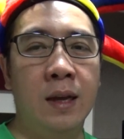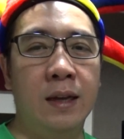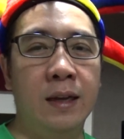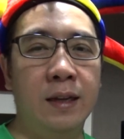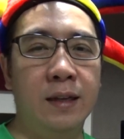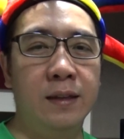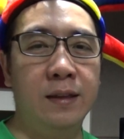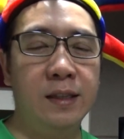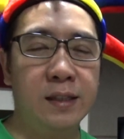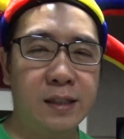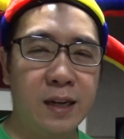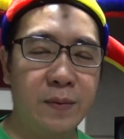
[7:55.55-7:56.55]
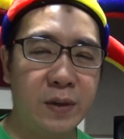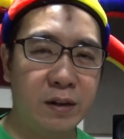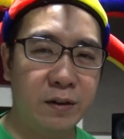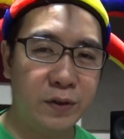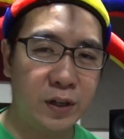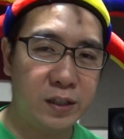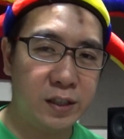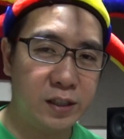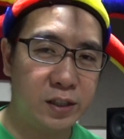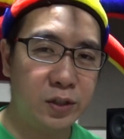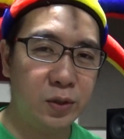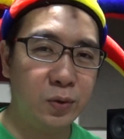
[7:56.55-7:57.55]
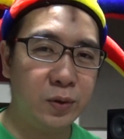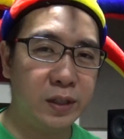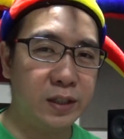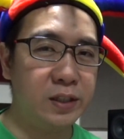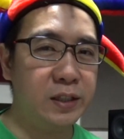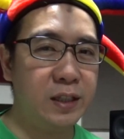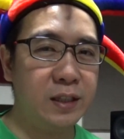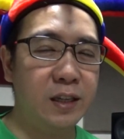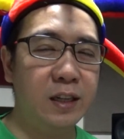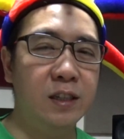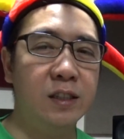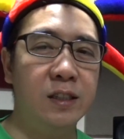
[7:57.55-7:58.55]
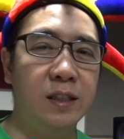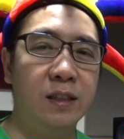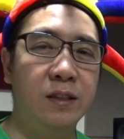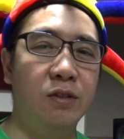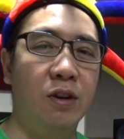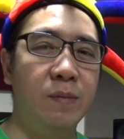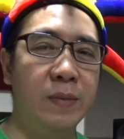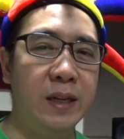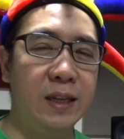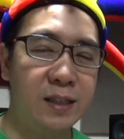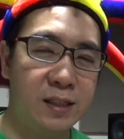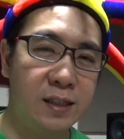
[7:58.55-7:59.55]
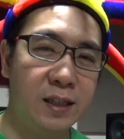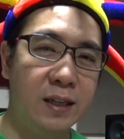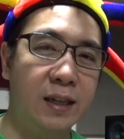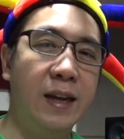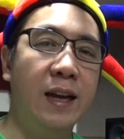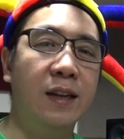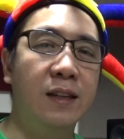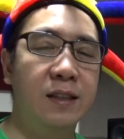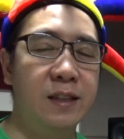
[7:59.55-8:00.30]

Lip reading: And this time the reverse is true. The Schiit Yggdrasil dominates the Hegel